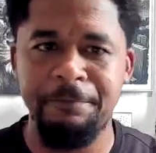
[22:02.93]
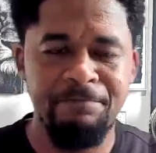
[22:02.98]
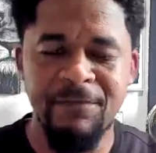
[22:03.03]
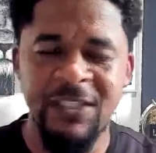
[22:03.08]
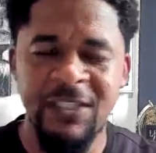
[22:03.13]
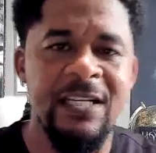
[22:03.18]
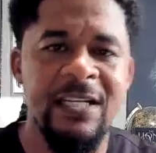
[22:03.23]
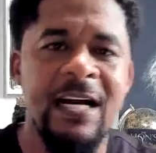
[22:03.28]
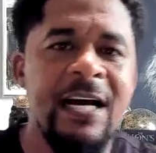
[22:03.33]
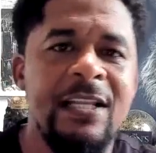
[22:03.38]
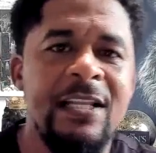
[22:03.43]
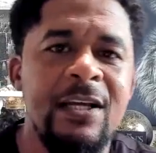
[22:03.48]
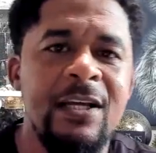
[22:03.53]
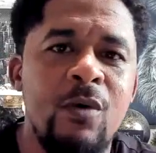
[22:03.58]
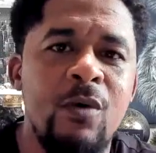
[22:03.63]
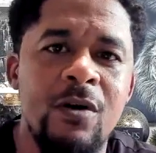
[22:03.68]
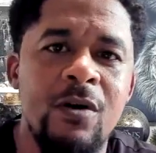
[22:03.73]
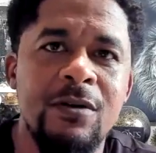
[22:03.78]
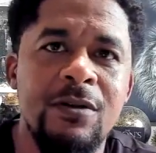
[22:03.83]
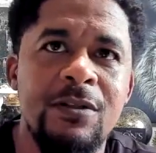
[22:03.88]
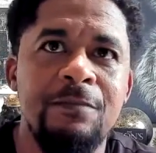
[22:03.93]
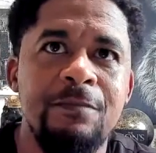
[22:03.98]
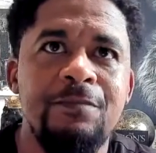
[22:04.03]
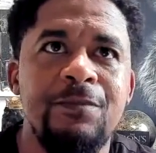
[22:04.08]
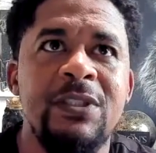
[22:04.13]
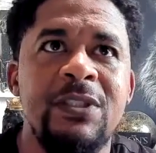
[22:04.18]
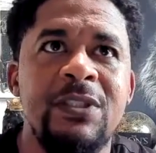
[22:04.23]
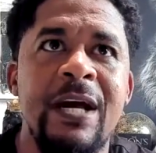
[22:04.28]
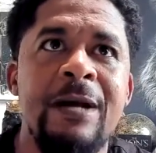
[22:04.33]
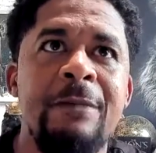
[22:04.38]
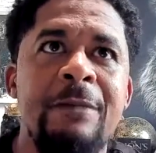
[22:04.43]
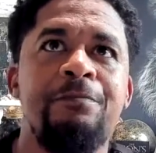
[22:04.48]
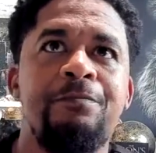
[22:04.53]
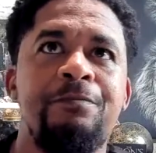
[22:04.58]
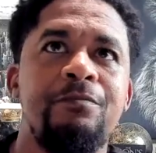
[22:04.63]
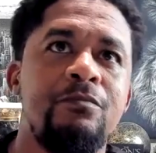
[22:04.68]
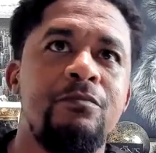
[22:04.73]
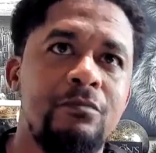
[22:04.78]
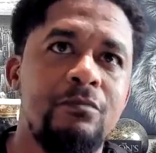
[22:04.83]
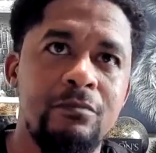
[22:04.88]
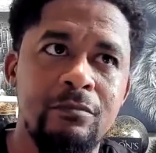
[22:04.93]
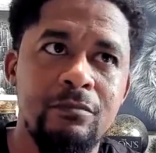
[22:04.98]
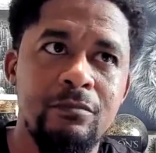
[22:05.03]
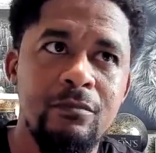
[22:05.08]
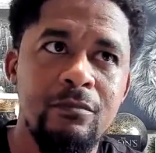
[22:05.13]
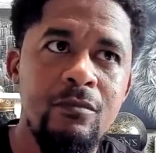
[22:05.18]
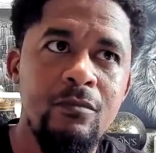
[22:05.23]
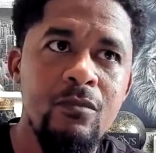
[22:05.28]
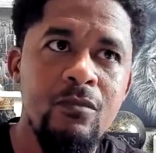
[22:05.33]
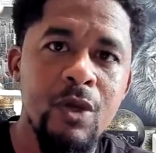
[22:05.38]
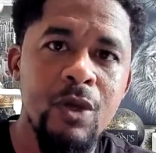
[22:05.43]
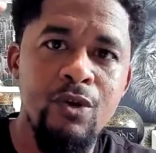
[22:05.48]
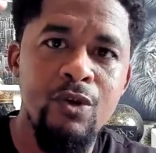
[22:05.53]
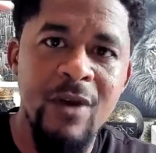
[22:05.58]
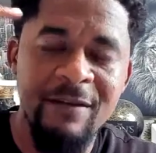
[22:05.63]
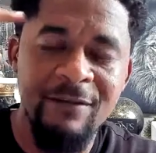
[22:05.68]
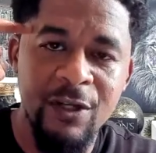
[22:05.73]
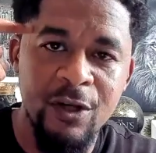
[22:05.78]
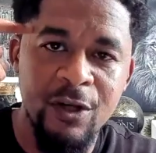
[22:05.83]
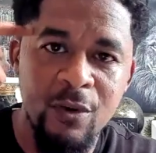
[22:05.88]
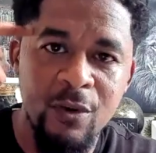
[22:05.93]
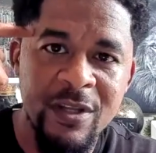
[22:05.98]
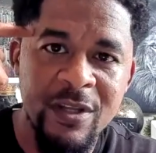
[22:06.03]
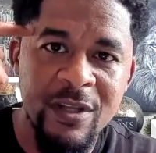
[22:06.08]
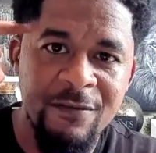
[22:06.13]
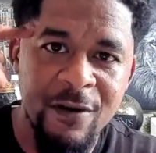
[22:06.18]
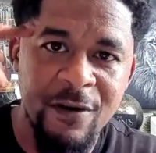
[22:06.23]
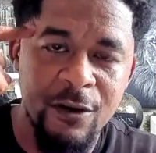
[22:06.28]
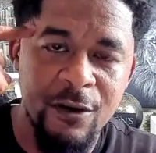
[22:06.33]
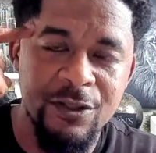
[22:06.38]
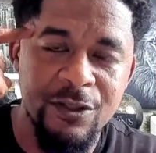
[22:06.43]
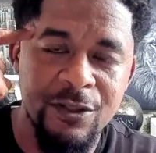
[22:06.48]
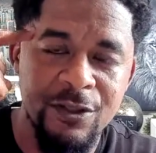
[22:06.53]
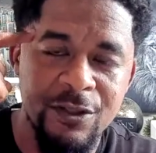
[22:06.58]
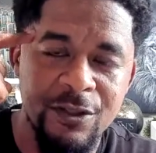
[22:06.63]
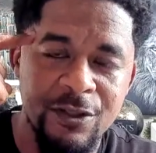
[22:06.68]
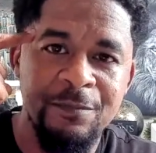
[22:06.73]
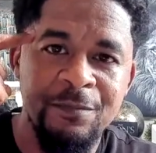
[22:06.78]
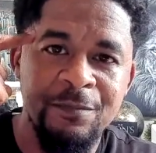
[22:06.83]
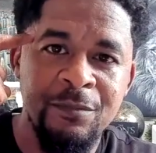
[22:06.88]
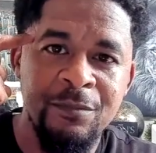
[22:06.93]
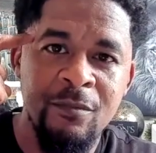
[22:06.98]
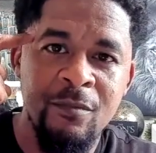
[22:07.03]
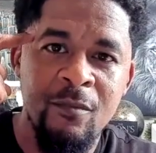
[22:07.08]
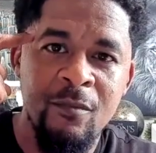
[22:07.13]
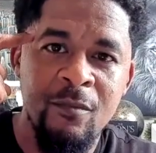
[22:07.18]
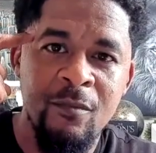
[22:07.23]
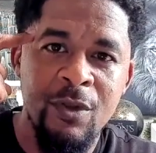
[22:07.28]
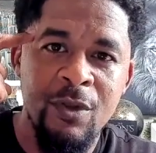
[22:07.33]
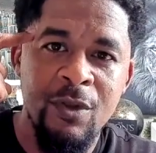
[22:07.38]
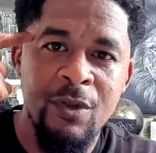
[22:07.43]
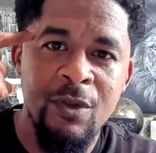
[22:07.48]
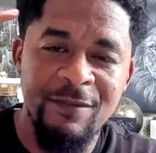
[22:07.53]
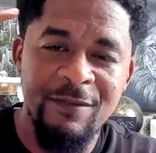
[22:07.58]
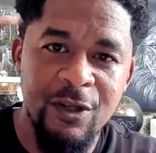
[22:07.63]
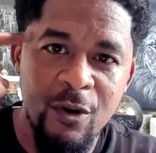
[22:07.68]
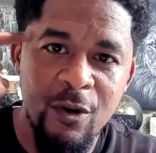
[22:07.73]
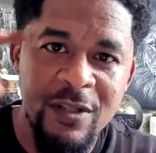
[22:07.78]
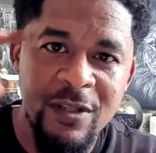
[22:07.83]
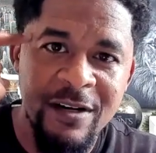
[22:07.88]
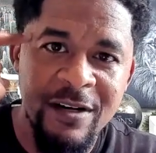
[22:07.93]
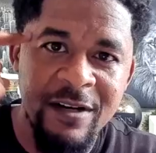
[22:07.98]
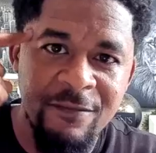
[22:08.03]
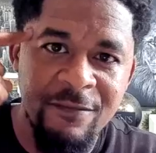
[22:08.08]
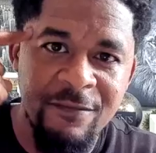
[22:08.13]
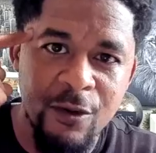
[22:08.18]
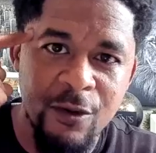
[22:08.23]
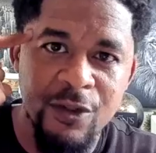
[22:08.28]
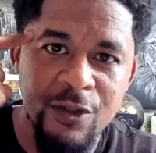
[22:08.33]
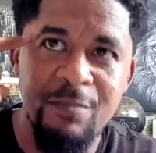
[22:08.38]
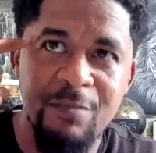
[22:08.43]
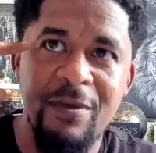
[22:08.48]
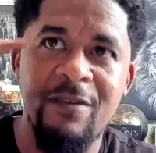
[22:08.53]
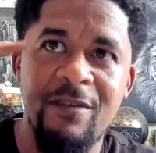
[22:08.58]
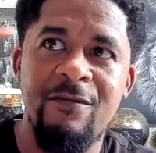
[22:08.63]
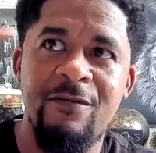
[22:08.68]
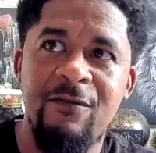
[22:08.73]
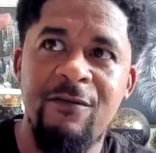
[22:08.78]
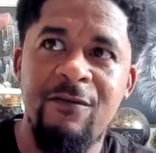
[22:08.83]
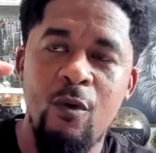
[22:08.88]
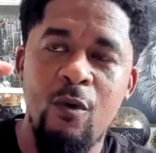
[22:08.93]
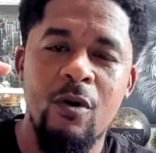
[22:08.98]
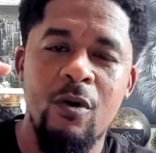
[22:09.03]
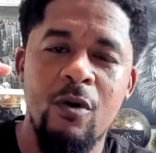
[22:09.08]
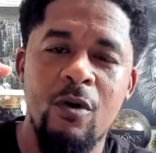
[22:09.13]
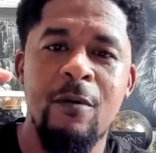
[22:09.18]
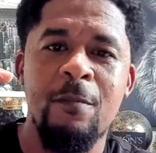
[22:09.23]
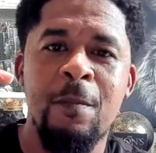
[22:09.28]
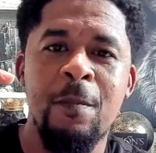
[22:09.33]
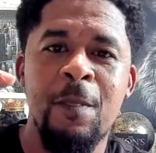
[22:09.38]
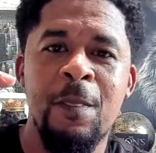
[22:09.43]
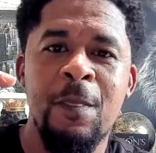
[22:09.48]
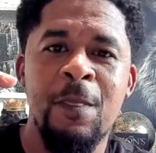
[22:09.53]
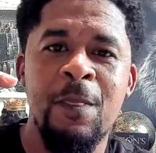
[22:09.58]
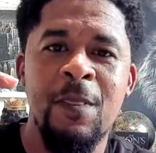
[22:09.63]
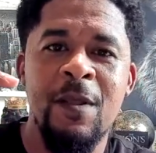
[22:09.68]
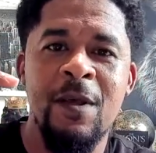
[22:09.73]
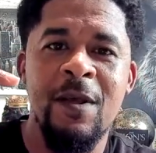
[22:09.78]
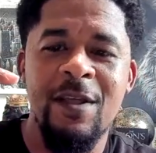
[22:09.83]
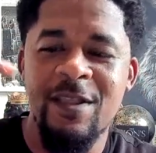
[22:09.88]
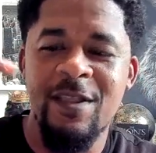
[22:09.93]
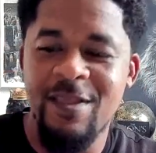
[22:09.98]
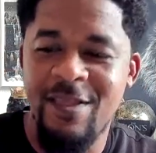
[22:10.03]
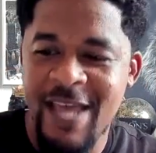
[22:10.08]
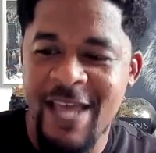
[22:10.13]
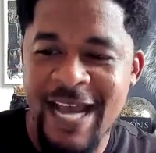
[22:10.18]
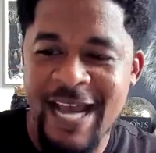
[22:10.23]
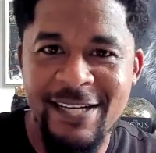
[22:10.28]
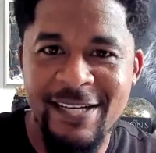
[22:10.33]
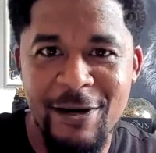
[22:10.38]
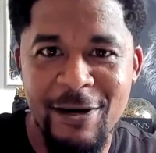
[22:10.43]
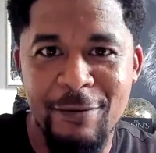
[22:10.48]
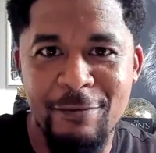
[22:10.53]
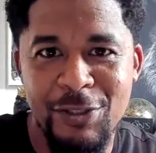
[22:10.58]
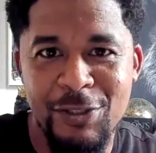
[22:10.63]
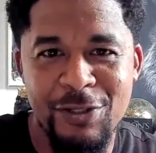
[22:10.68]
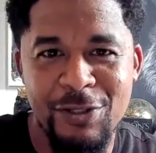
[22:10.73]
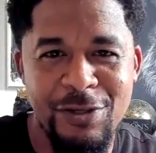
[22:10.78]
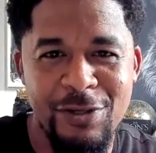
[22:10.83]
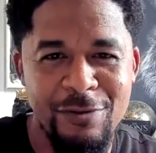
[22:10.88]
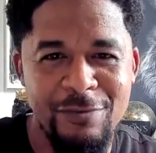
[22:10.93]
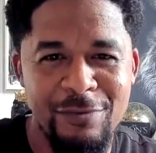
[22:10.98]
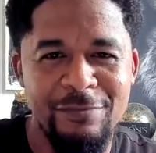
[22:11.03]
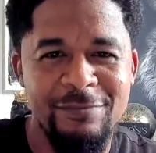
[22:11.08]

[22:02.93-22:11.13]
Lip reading: That's not how that works, okay? You have to go there first. You have to go there first before that comes to you.